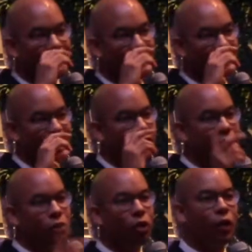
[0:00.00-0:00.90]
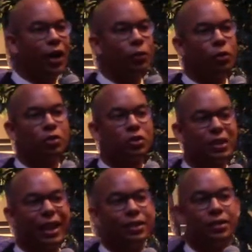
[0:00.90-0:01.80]
And even though I was
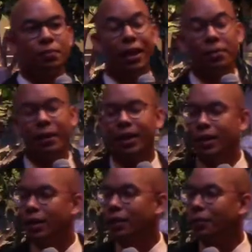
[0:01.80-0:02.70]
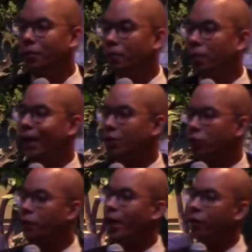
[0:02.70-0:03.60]
changed by many parts
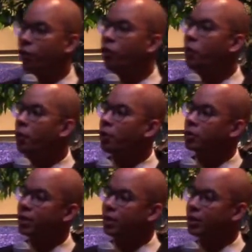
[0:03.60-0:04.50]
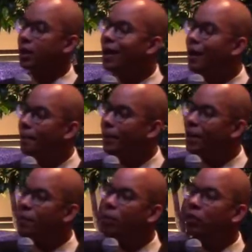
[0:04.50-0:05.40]
of my growth process, many
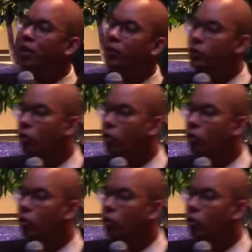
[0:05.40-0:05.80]
people never saw